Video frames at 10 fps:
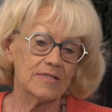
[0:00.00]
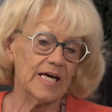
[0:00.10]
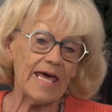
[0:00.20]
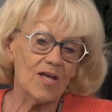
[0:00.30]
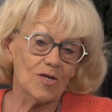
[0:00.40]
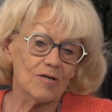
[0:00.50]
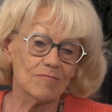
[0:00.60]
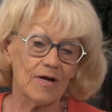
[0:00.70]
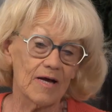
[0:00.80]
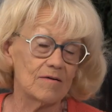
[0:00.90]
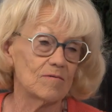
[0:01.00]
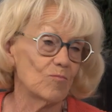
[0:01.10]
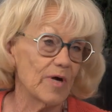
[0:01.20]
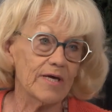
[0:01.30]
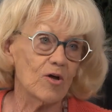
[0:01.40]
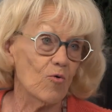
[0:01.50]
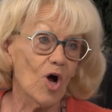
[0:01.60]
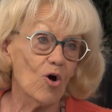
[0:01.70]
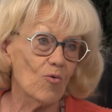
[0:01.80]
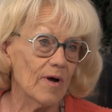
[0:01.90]
together, and we can
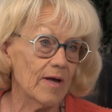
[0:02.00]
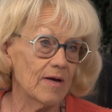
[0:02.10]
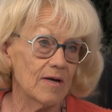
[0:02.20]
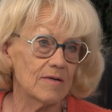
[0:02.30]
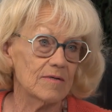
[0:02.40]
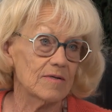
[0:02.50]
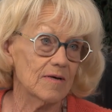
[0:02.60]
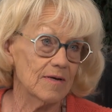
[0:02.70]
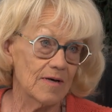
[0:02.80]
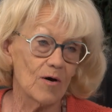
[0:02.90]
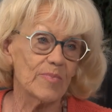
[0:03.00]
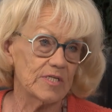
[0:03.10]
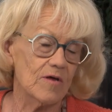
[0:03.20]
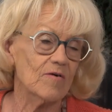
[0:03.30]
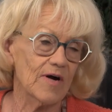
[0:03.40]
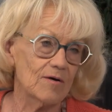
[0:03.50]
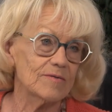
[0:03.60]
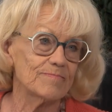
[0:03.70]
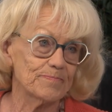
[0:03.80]
grow and help each other out.